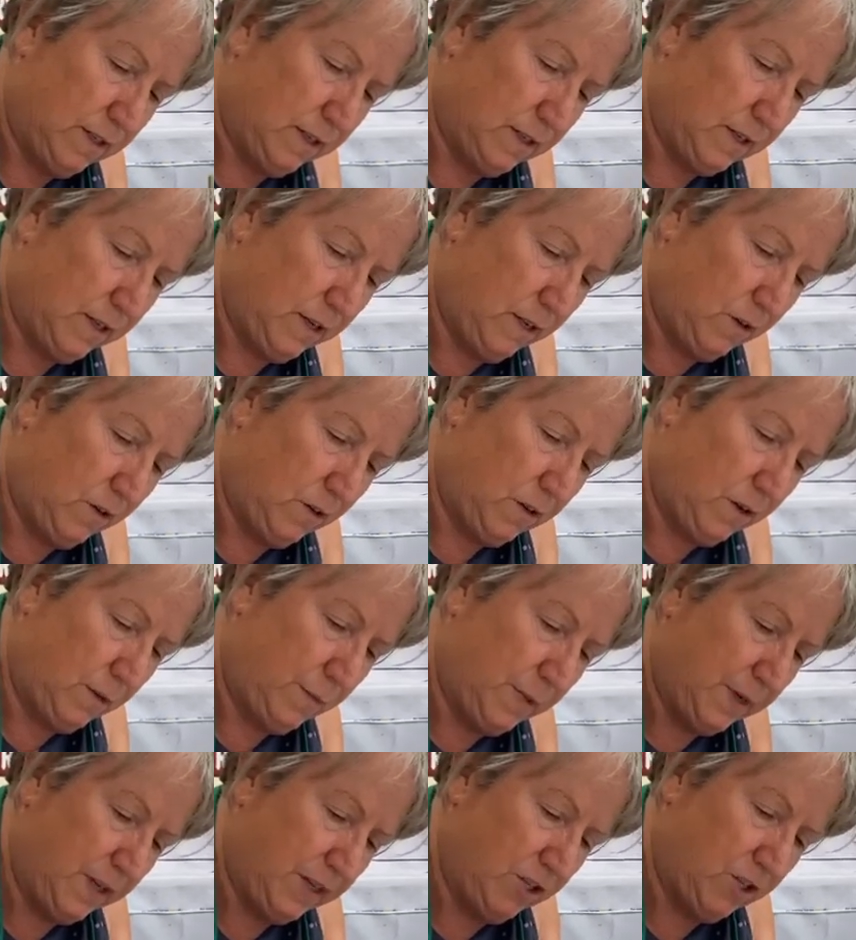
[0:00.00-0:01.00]
That's the color
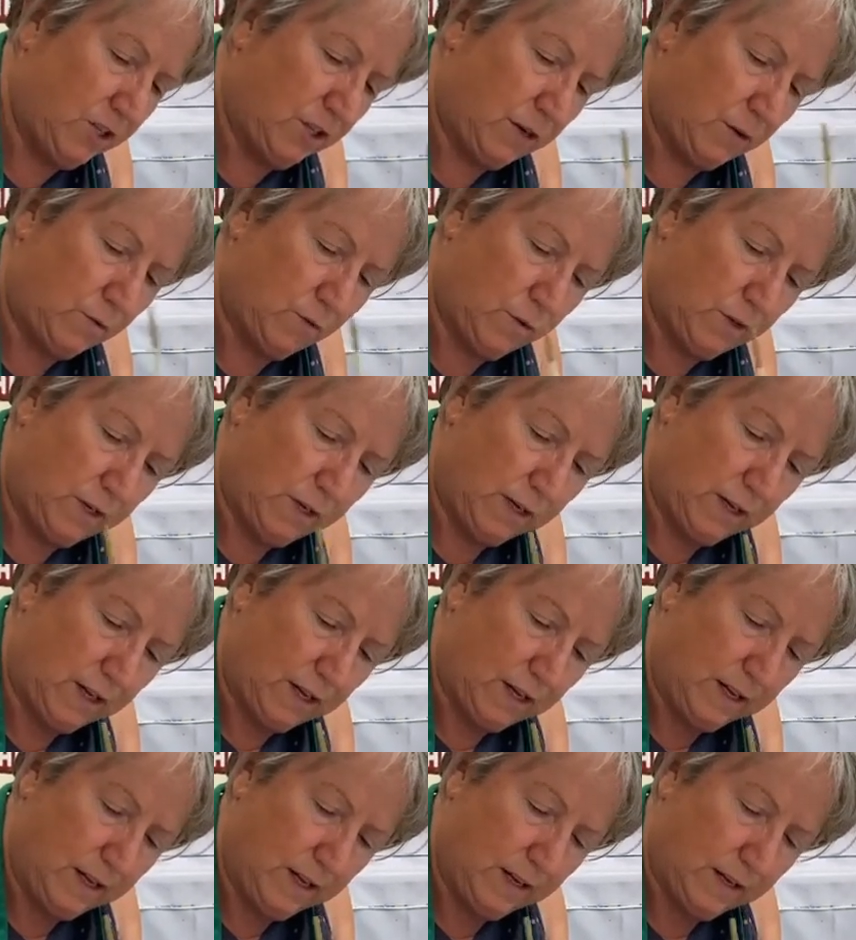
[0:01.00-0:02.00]
combination I
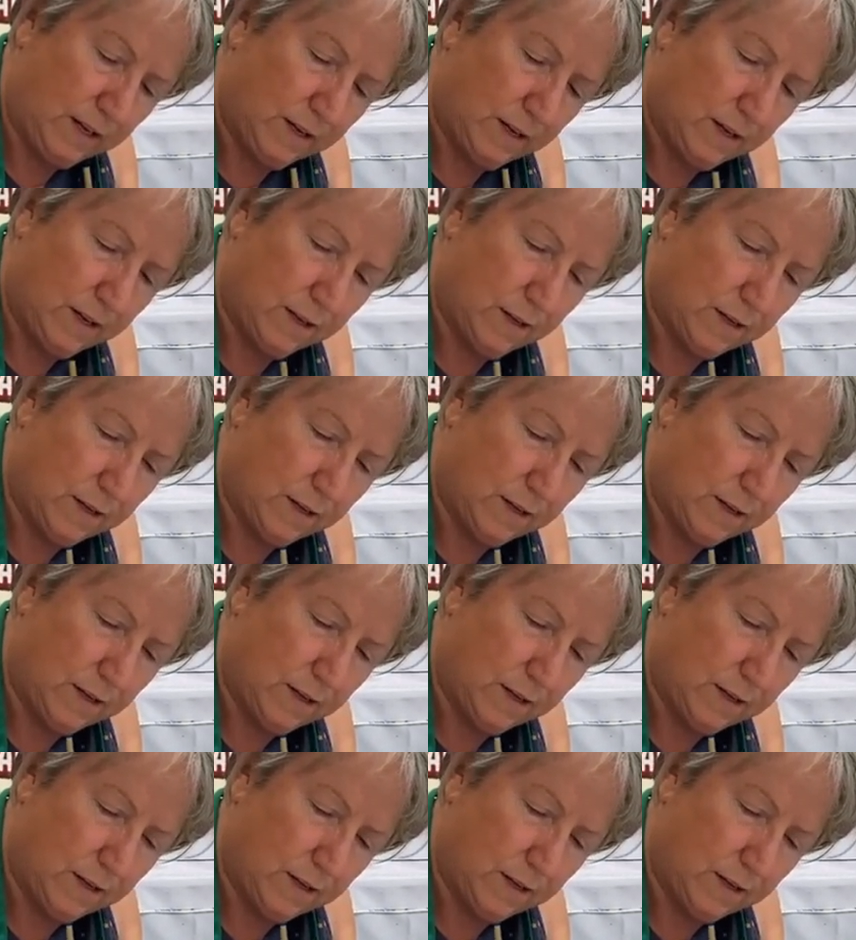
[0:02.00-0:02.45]
really like.